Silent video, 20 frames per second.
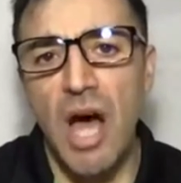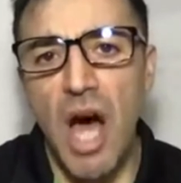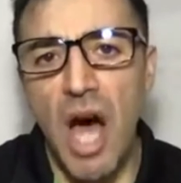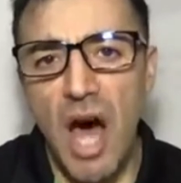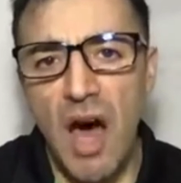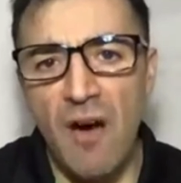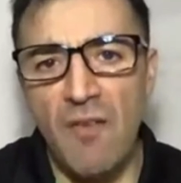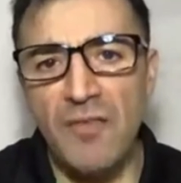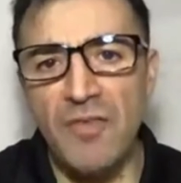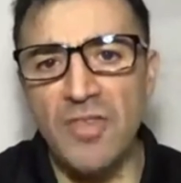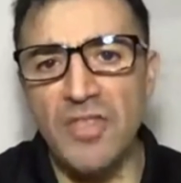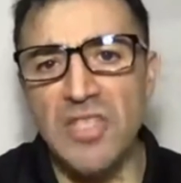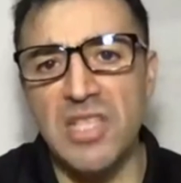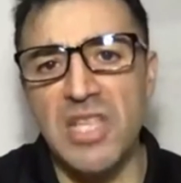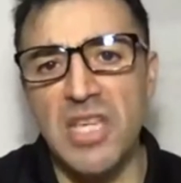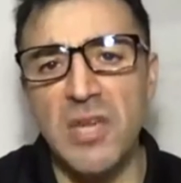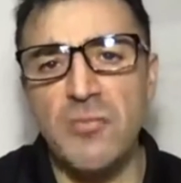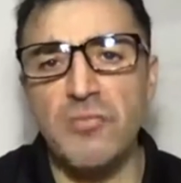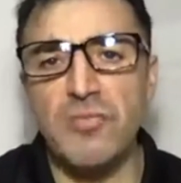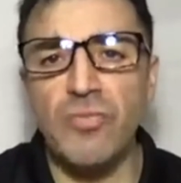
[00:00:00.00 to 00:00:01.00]

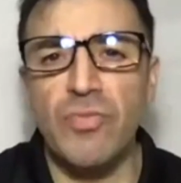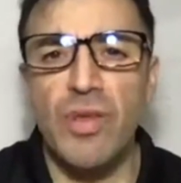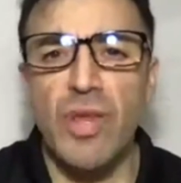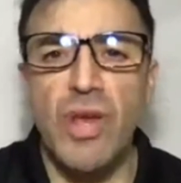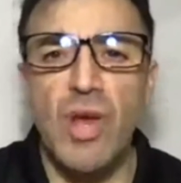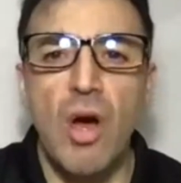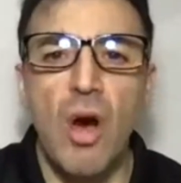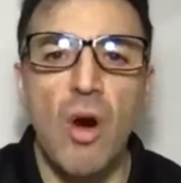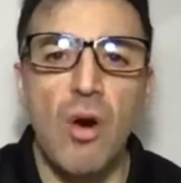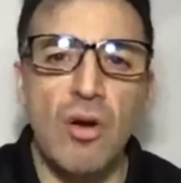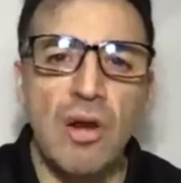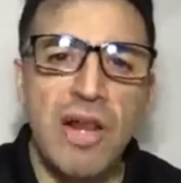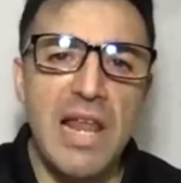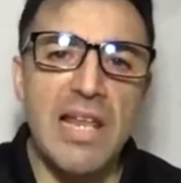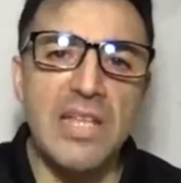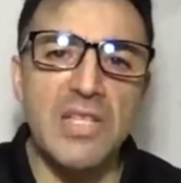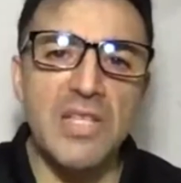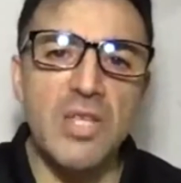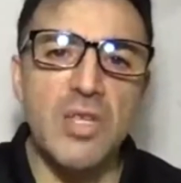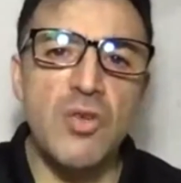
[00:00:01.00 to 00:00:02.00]
Obviously,
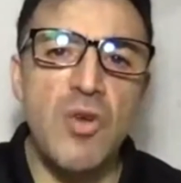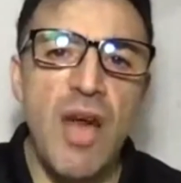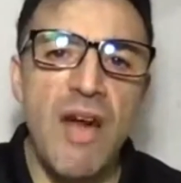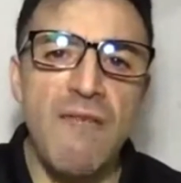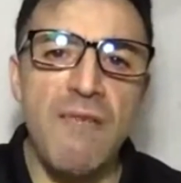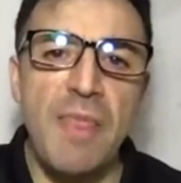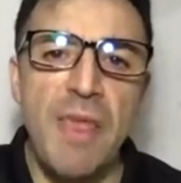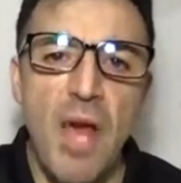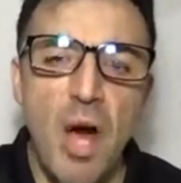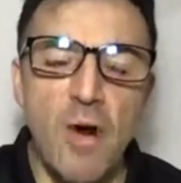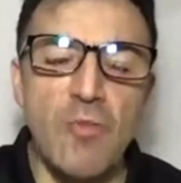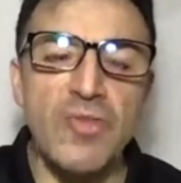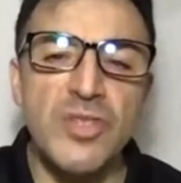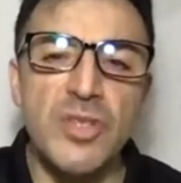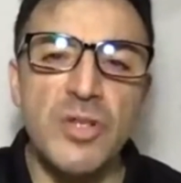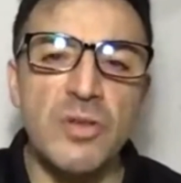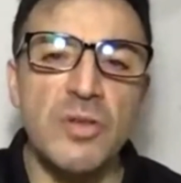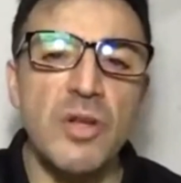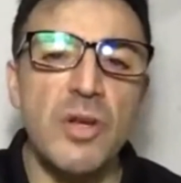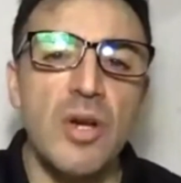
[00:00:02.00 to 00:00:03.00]
unless you have the
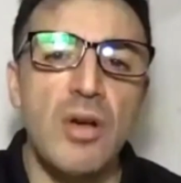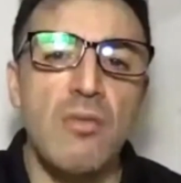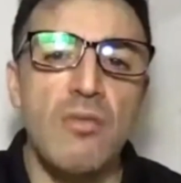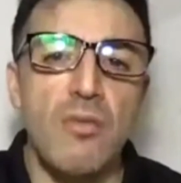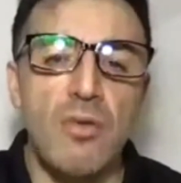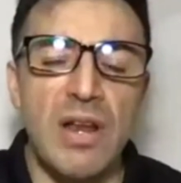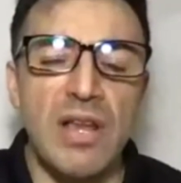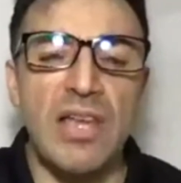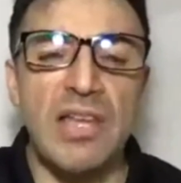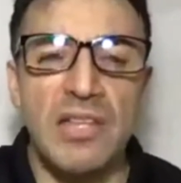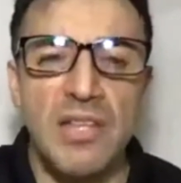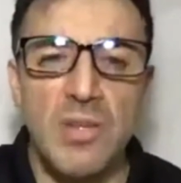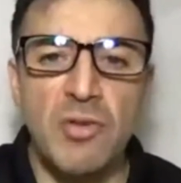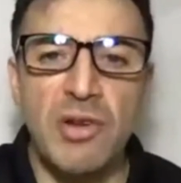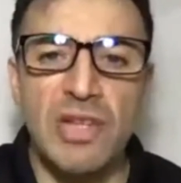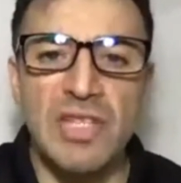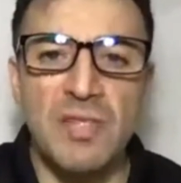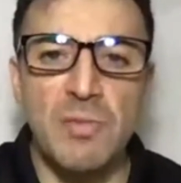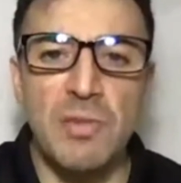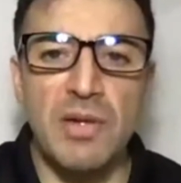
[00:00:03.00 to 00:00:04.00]
option for a kidney
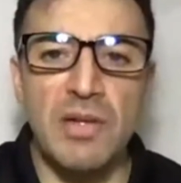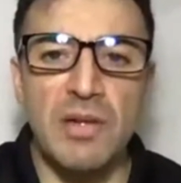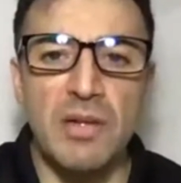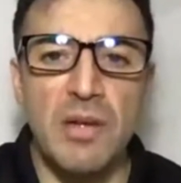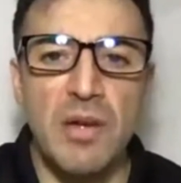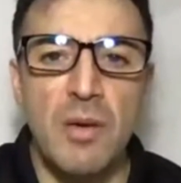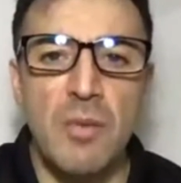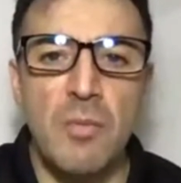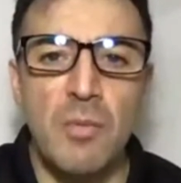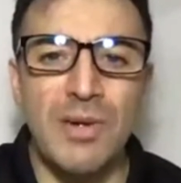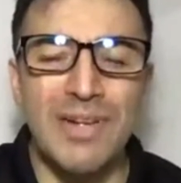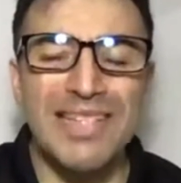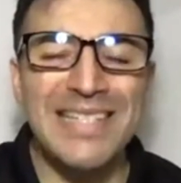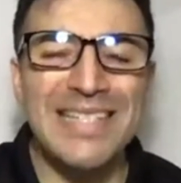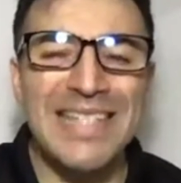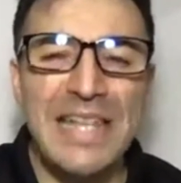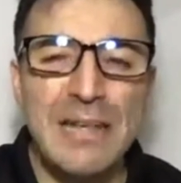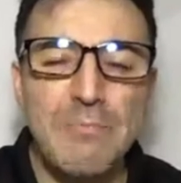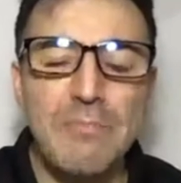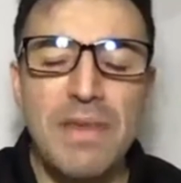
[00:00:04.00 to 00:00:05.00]
transplant, but it
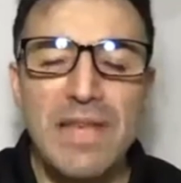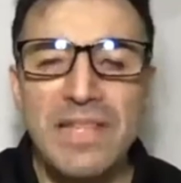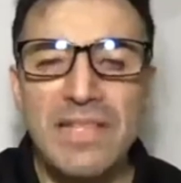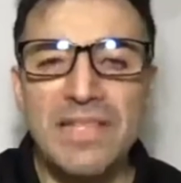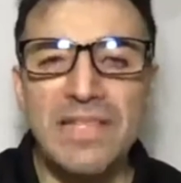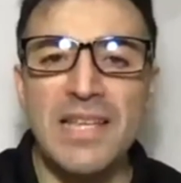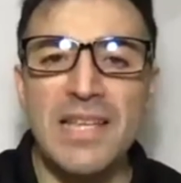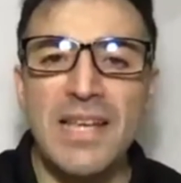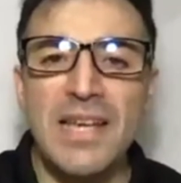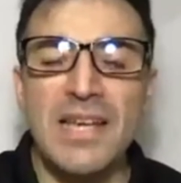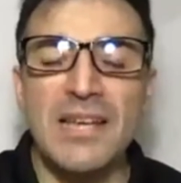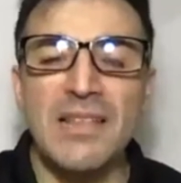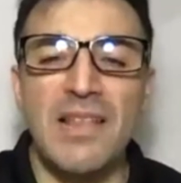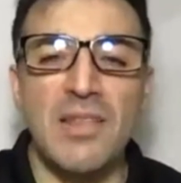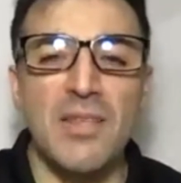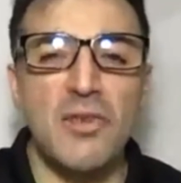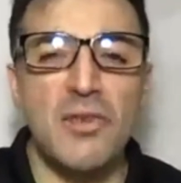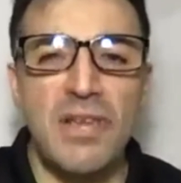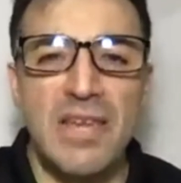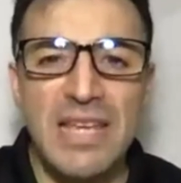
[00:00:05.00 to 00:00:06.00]
still means that
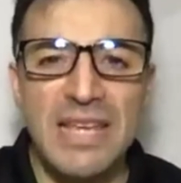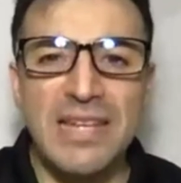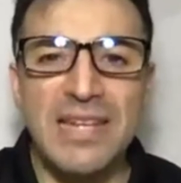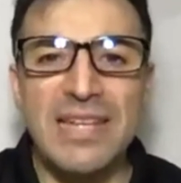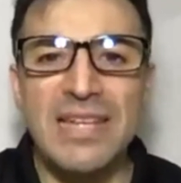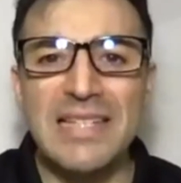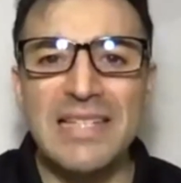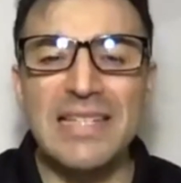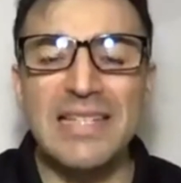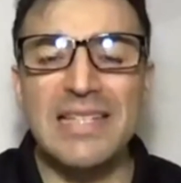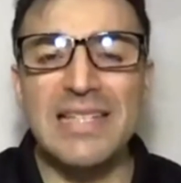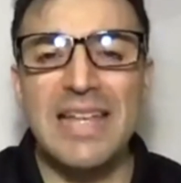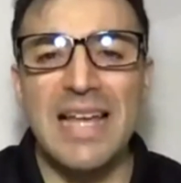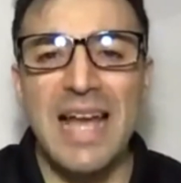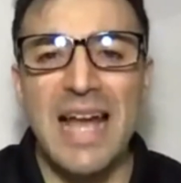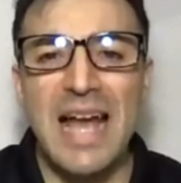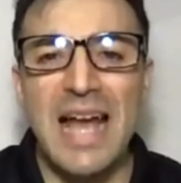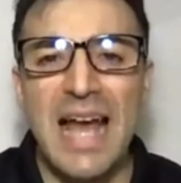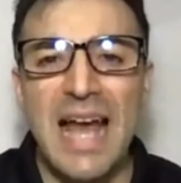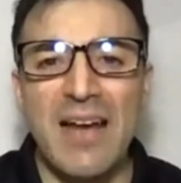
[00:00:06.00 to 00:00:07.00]
your kidneys
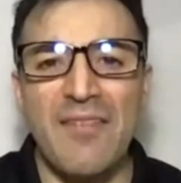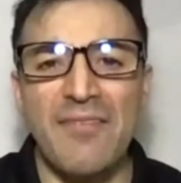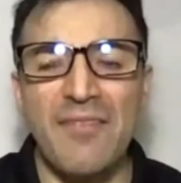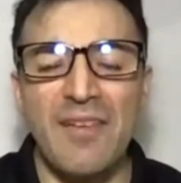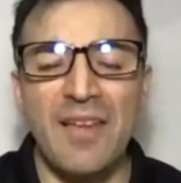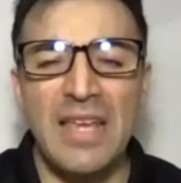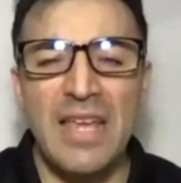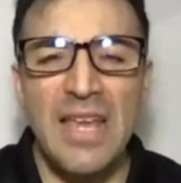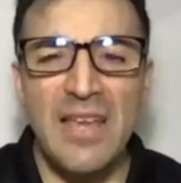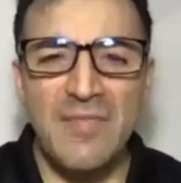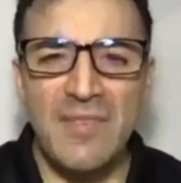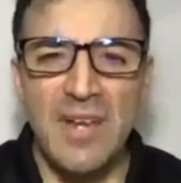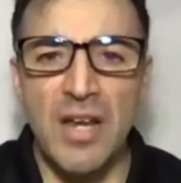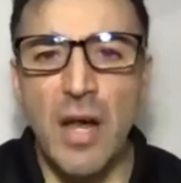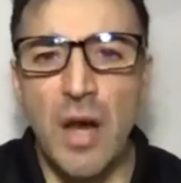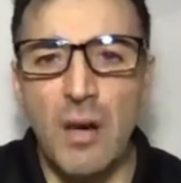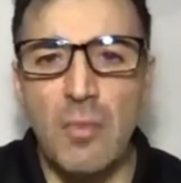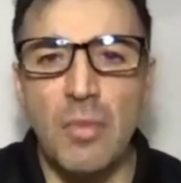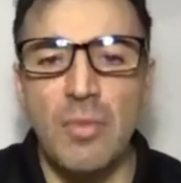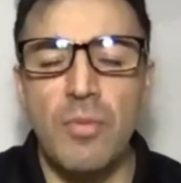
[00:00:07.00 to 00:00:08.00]
have given
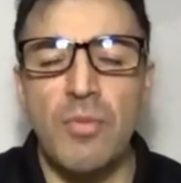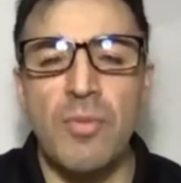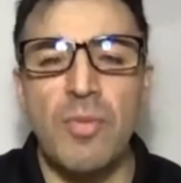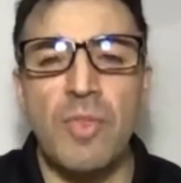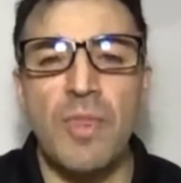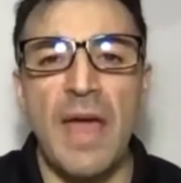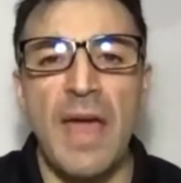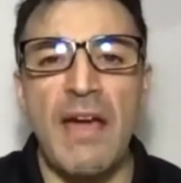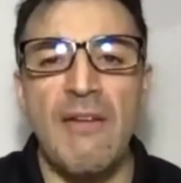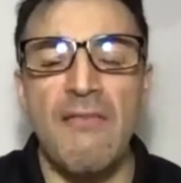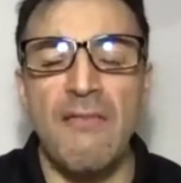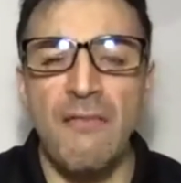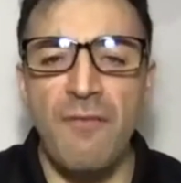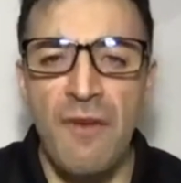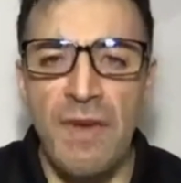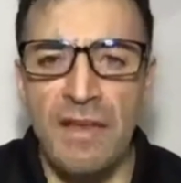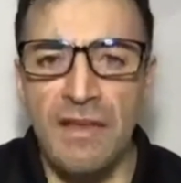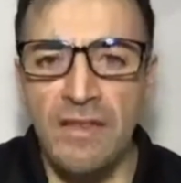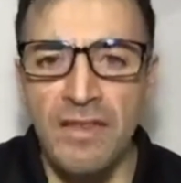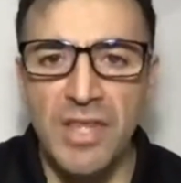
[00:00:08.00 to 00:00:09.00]
up, they have
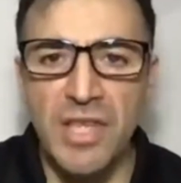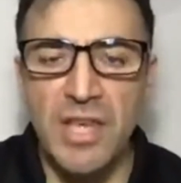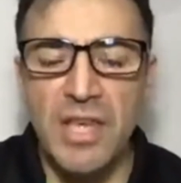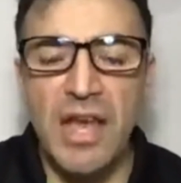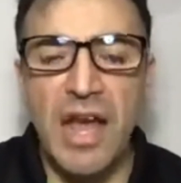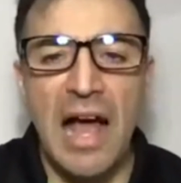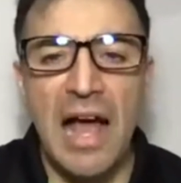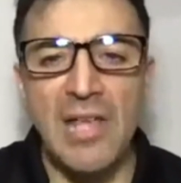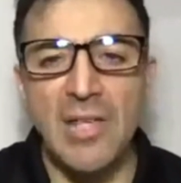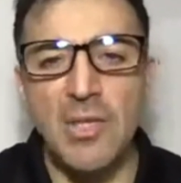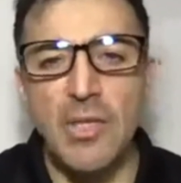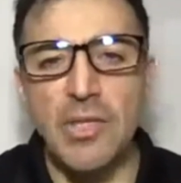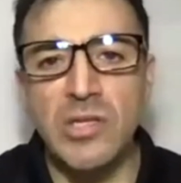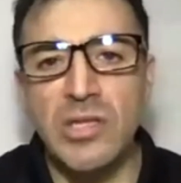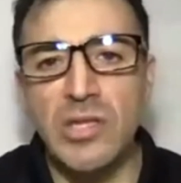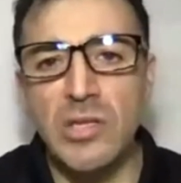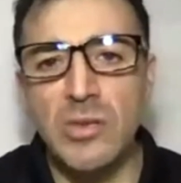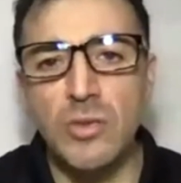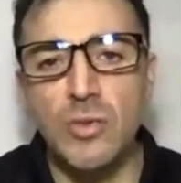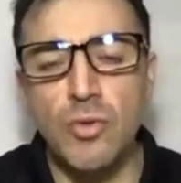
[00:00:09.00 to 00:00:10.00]
failed, and you
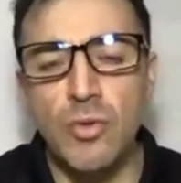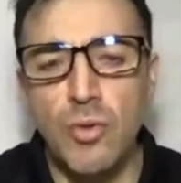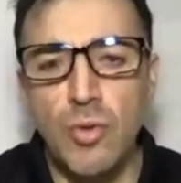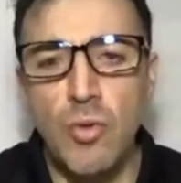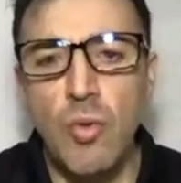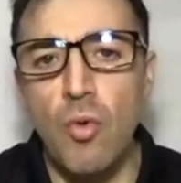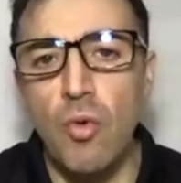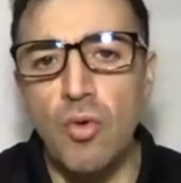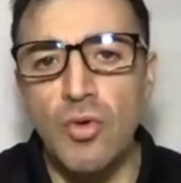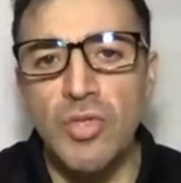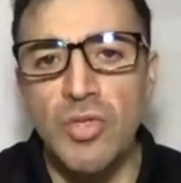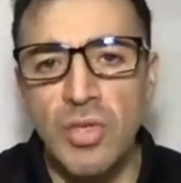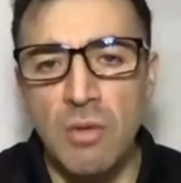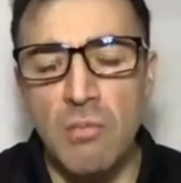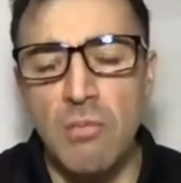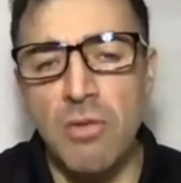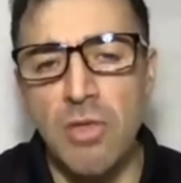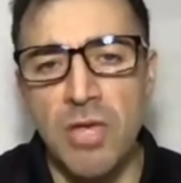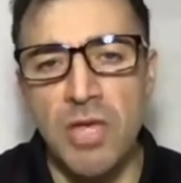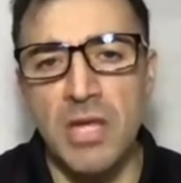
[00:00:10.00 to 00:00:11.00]
need to do
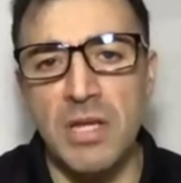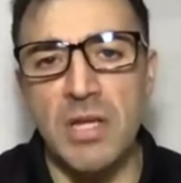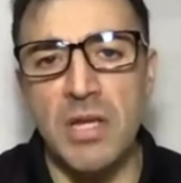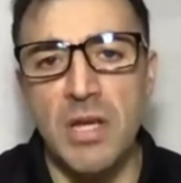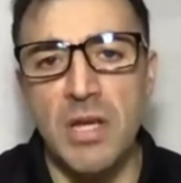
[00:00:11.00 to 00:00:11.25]
something